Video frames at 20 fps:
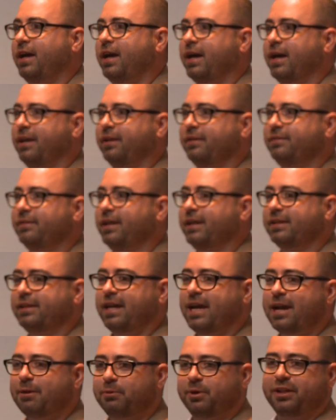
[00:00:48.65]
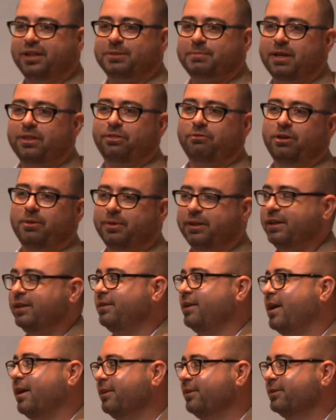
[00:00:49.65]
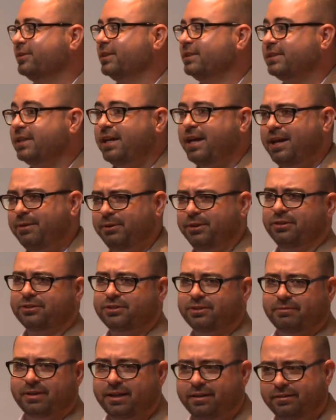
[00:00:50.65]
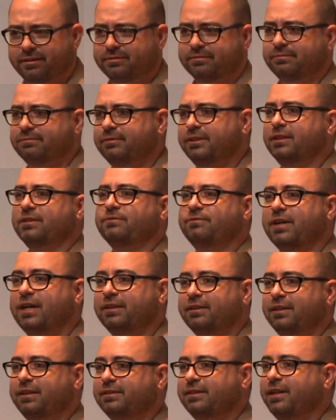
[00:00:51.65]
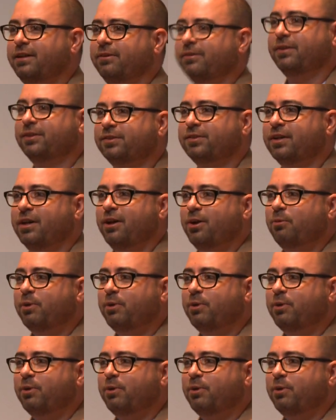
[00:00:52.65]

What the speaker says: and it can't really spend $3 billion and say, hey, we looked around and we didn't find any terrorists.